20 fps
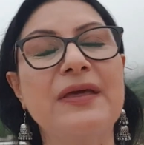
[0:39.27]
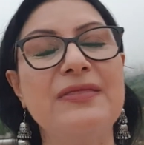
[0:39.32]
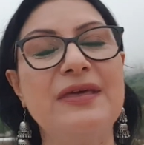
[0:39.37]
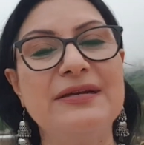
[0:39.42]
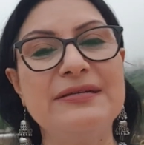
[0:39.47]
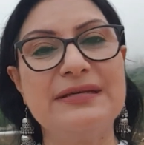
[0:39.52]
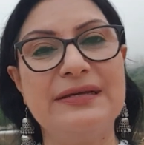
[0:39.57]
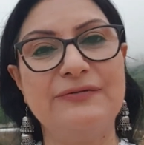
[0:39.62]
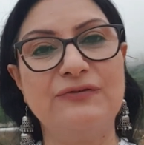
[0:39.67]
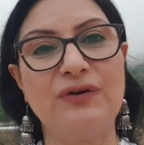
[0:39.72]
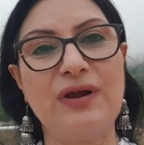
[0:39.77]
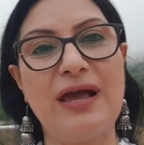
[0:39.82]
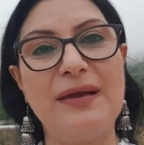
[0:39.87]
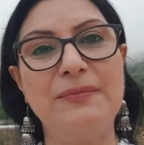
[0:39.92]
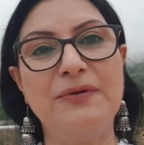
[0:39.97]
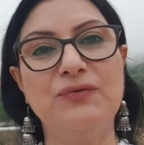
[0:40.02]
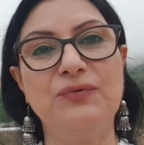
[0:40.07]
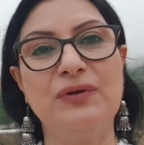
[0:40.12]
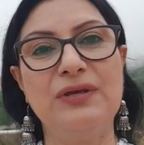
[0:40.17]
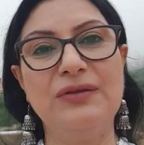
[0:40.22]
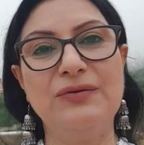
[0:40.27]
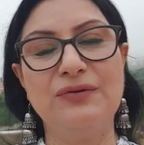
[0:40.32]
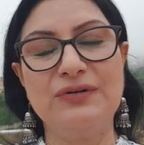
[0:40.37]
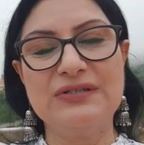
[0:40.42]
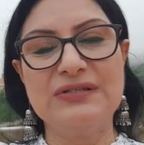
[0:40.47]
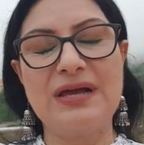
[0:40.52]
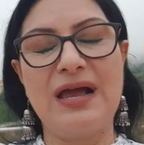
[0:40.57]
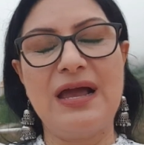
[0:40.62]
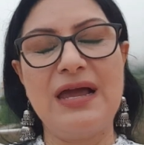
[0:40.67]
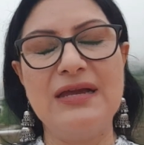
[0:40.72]
There's a trine between your
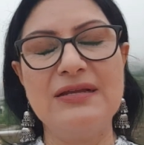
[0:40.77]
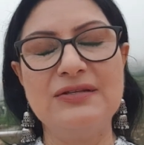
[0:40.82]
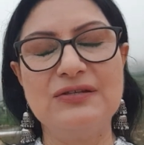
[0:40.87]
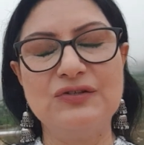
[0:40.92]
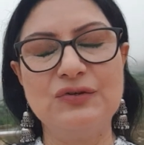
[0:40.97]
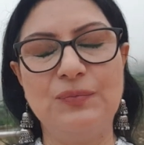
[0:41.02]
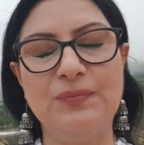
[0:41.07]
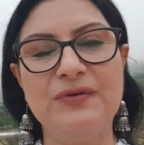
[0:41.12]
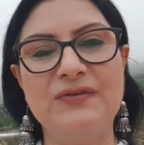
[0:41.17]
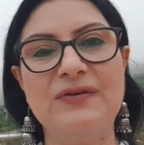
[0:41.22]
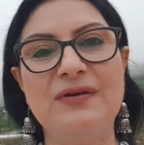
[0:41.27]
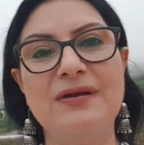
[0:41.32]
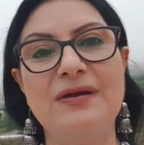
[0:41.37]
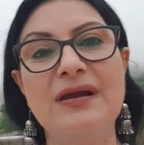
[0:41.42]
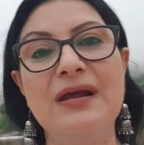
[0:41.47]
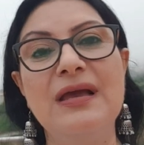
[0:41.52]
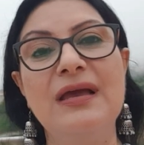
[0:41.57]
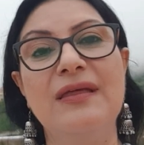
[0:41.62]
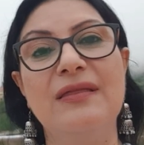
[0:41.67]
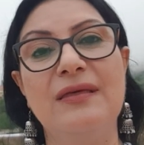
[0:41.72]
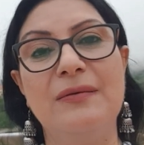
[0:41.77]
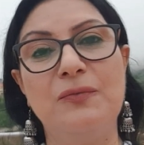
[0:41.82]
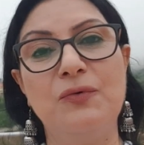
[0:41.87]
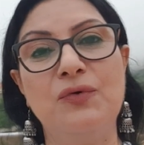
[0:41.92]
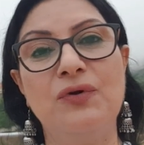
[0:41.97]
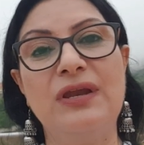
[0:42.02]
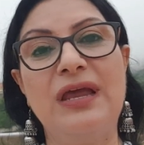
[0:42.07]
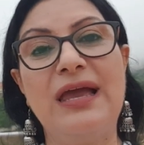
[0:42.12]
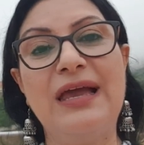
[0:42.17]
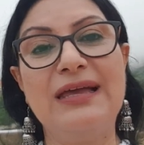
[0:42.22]
sign, Jupiter, the
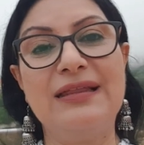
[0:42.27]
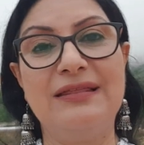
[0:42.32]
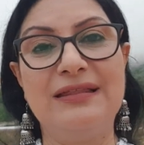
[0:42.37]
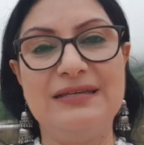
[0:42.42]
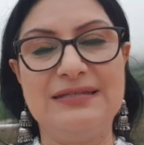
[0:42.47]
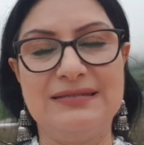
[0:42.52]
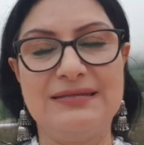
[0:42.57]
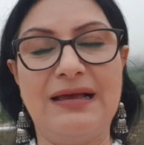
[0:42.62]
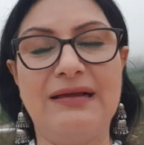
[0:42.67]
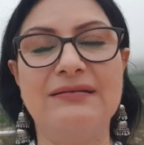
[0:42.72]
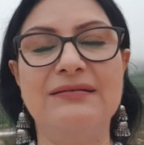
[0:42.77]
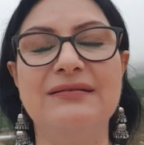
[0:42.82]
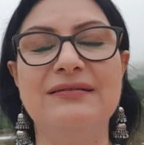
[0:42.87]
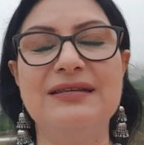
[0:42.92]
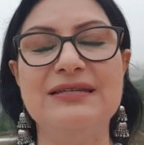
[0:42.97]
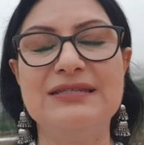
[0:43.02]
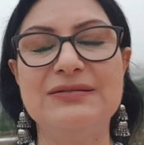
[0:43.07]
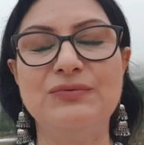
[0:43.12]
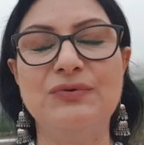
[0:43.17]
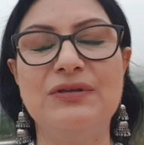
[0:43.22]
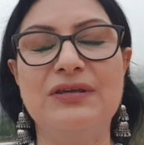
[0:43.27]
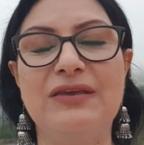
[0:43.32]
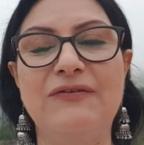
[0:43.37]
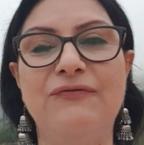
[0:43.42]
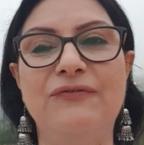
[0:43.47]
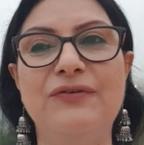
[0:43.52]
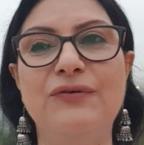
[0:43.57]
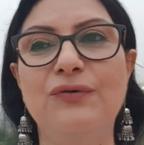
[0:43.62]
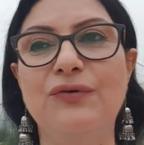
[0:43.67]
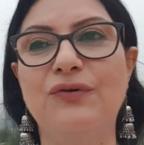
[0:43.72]
moon, and the sun. This will
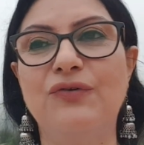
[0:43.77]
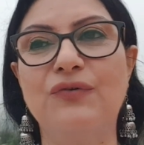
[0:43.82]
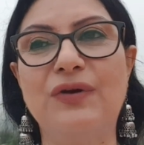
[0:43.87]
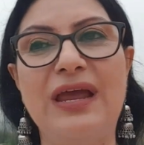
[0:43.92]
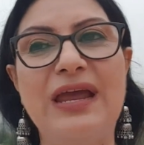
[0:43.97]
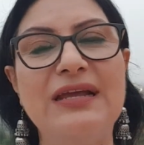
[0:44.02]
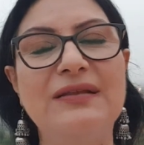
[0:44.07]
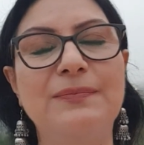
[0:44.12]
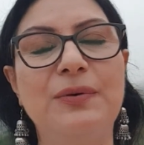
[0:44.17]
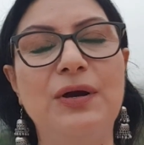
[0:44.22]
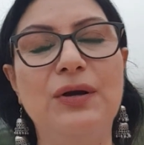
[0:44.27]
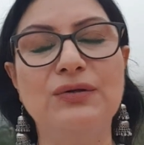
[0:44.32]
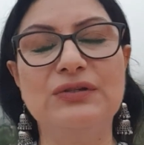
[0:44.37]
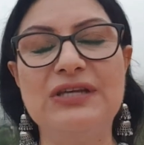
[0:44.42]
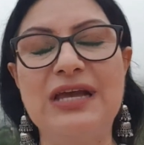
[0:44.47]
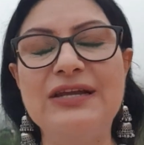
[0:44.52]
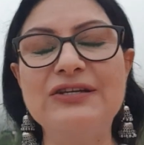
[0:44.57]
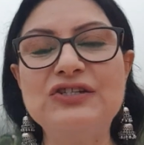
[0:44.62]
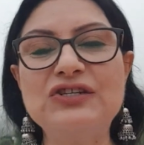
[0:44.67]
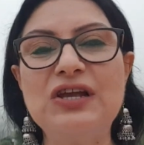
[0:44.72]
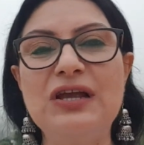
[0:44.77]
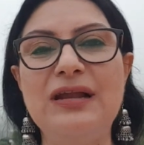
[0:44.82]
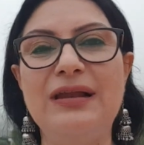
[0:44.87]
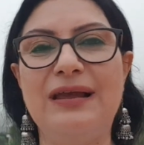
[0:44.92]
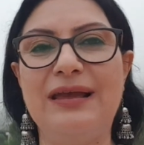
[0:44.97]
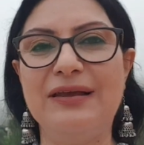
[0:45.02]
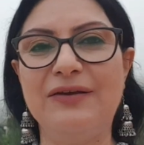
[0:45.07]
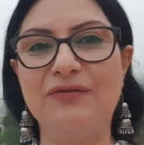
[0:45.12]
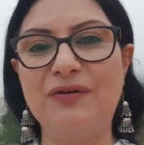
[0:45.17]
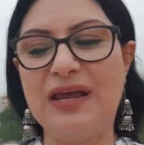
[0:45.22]
give you great potential
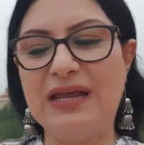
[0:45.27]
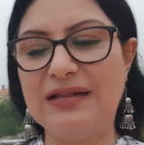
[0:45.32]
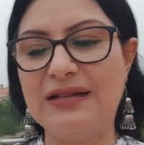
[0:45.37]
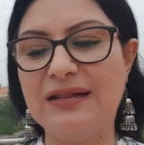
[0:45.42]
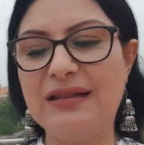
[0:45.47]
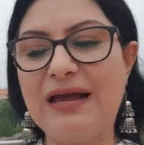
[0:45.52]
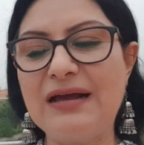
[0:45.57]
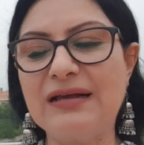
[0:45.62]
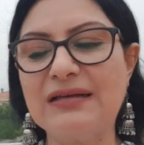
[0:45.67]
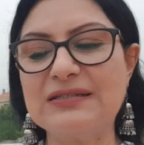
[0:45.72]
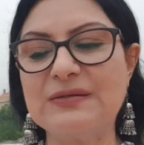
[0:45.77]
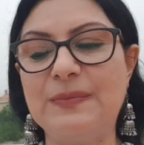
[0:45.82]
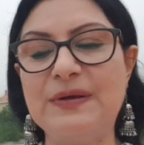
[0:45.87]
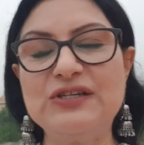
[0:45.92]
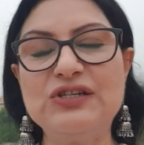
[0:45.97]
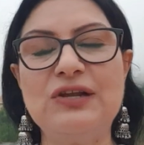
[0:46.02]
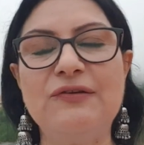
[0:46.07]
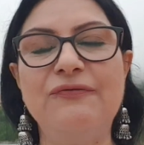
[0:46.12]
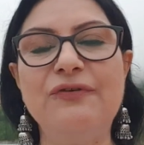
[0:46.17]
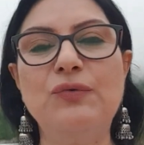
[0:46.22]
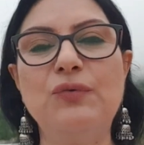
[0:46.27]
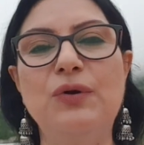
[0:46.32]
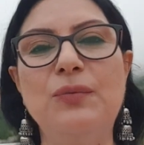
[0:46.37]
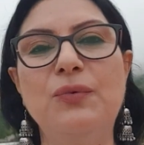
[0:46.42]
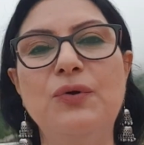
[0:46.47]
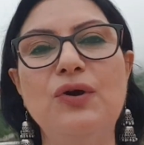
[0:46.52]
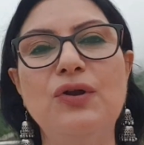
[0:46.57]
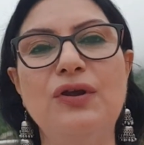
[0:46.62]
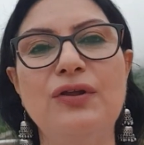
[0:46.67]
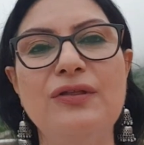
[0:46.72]
and great luck, especially if you were
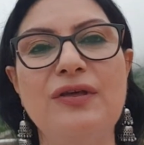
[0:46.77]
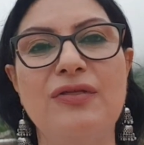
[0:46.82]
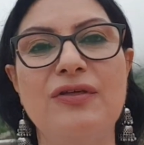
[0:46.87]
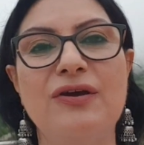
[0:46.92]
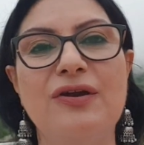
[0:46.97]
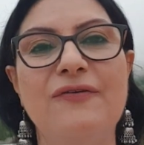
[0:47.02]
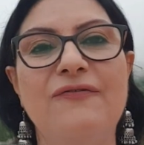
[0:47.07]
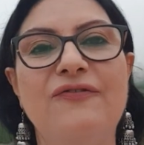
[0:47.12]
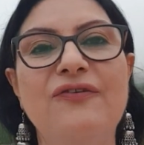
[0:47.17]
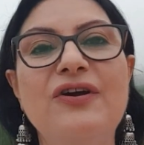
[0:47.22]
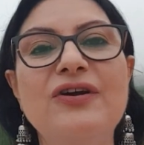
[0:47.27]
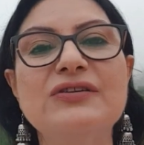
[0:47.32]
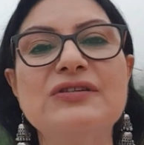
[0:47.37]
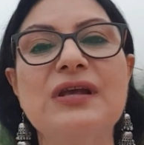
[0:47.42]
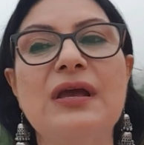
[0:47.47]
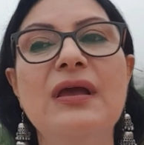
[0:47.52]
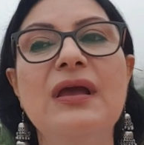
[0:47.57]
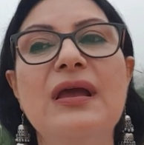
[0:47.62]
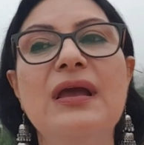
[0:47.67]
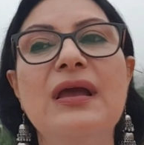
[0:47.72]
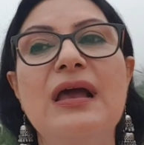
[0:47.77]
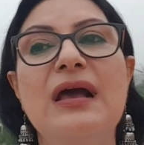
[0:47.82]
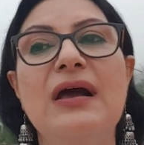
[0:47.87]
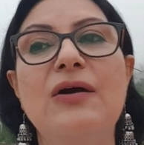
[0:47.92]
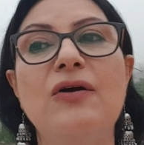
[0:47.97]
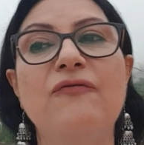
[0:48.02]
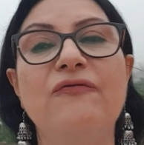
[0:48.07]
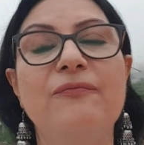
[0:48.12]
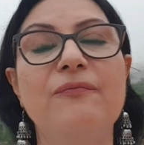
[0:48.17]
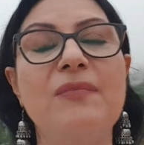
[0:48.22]
born on the 31st
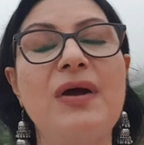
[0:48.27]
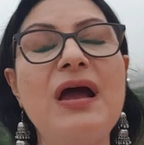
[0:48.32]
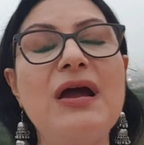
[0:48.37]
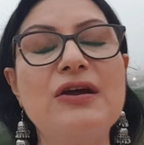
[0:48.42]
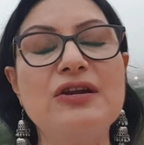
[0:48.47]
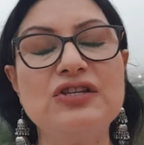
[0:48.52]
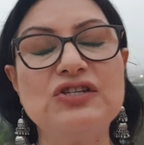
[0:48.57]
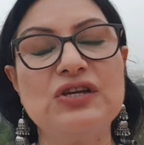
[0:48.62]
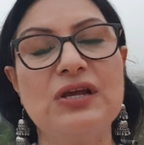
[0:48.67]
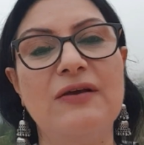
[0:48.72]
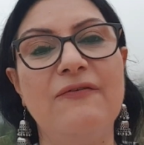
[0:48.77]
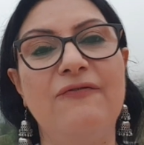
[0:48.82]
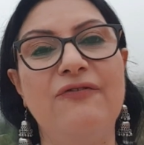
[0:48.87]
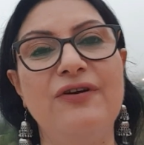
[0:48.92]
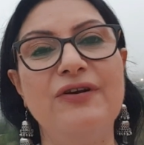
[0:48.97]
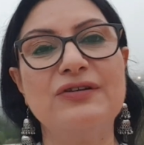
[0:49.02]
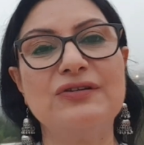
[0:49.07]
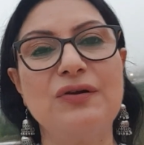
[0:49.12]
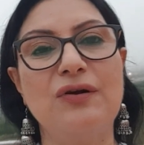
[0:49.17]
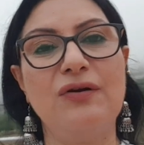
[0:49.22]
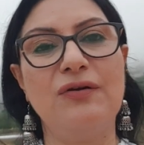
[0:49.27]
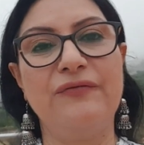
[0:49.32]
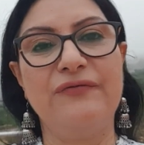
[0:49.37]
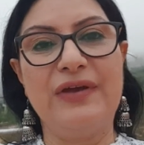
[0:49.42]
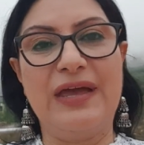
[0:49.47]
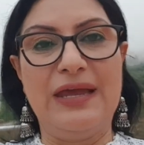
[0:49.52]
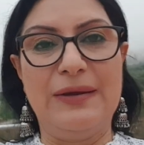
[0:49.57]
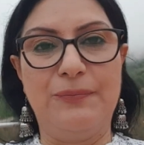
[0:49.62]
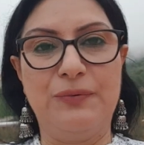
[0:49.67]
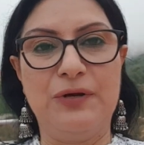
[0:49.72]
of March, 1st of
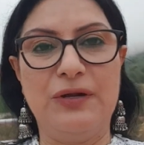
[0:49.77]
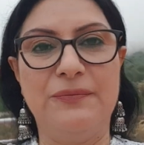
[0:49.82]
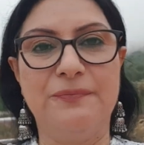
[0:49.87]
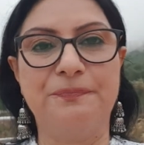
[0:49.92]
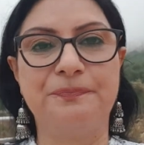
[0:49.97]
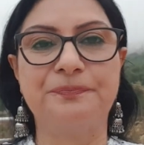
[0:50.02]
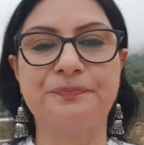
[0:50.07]
April.